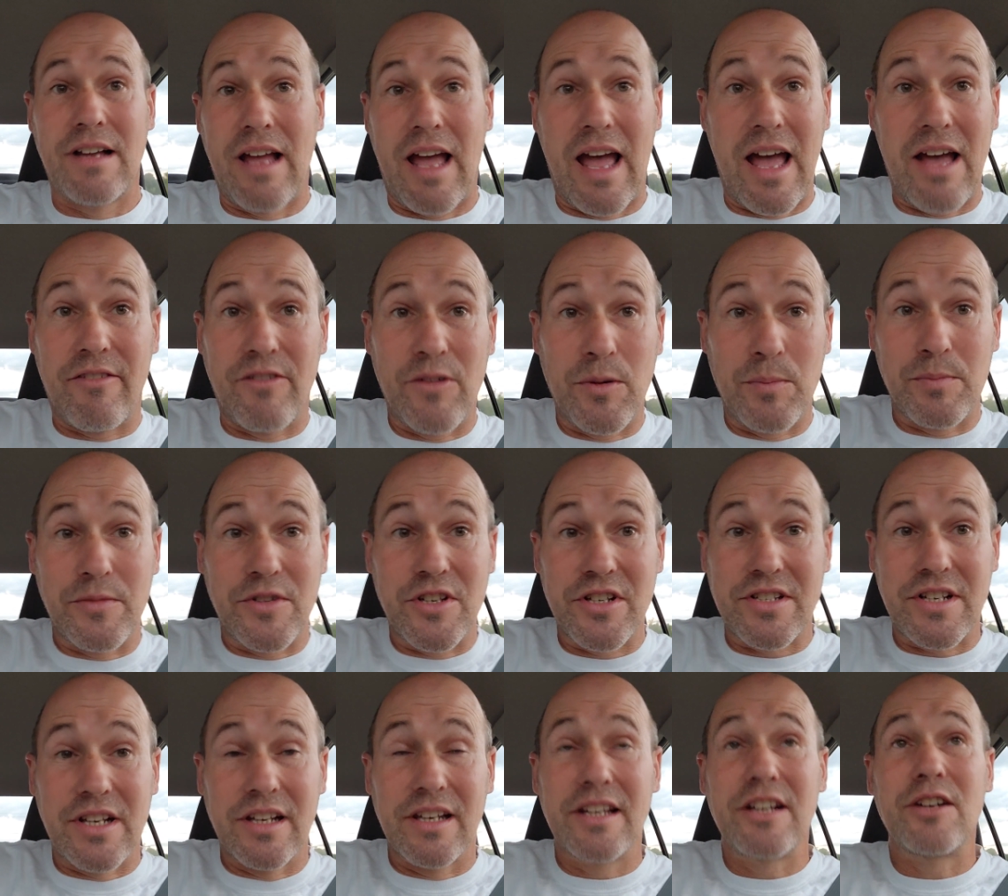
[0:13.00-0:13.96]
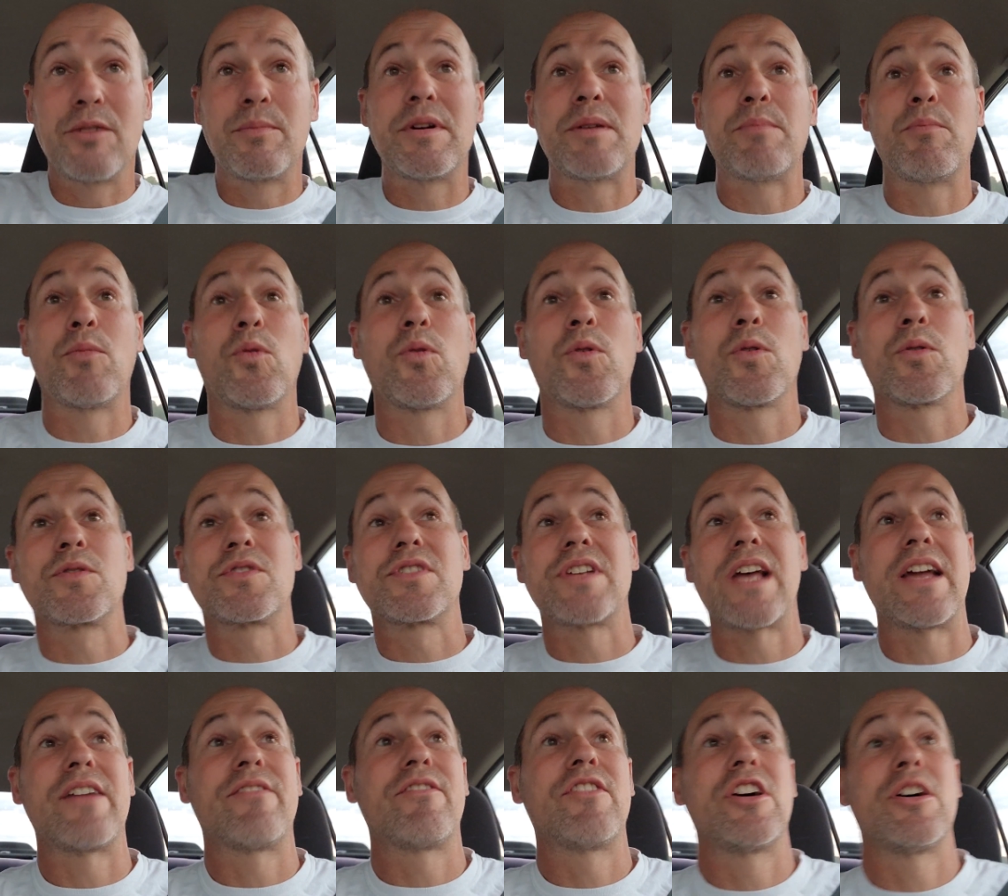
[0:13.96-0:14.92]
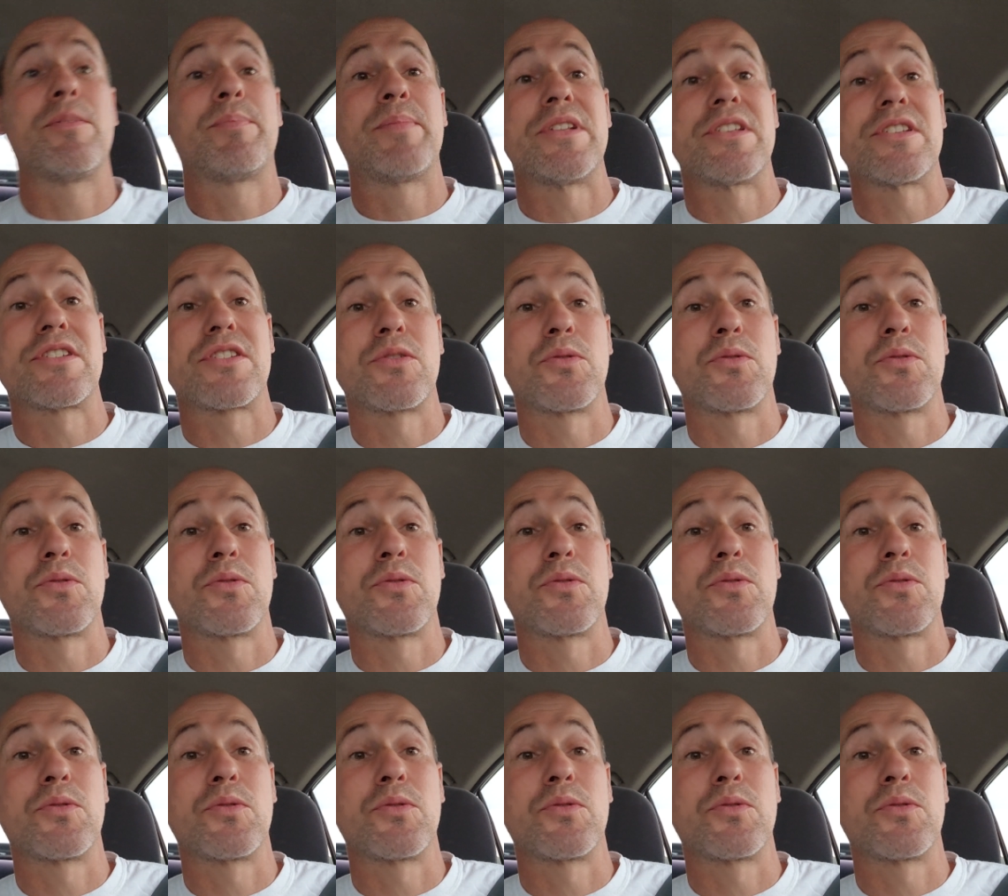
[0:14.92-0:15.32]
have them just a little bit more saved up and